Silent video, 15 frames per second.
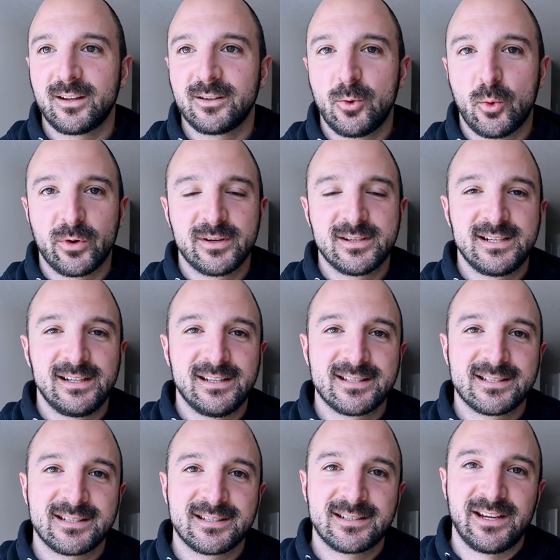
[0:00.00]

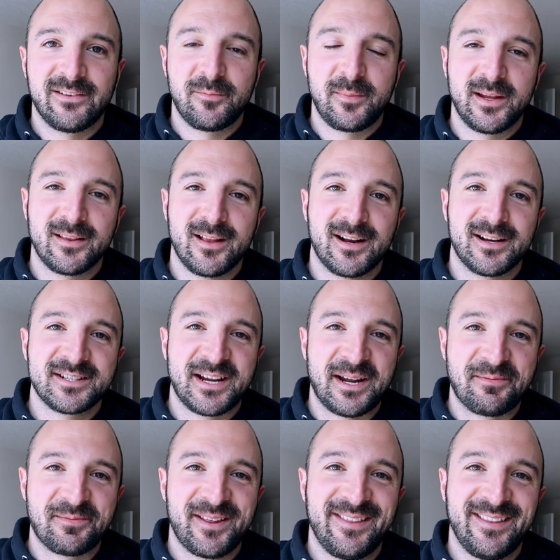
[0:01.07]
Quarantine's given me a lot of
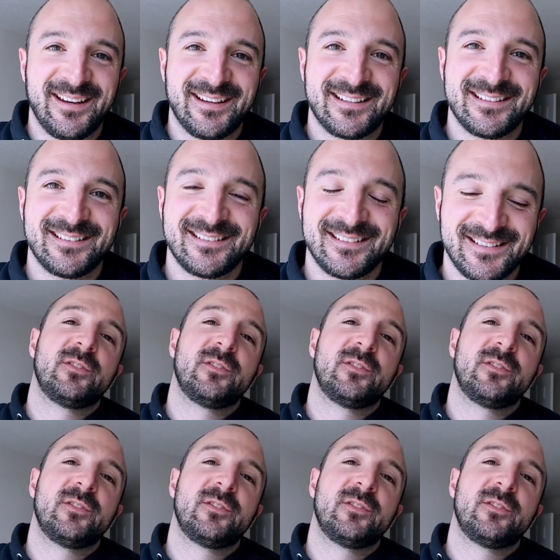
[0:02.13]
time to think.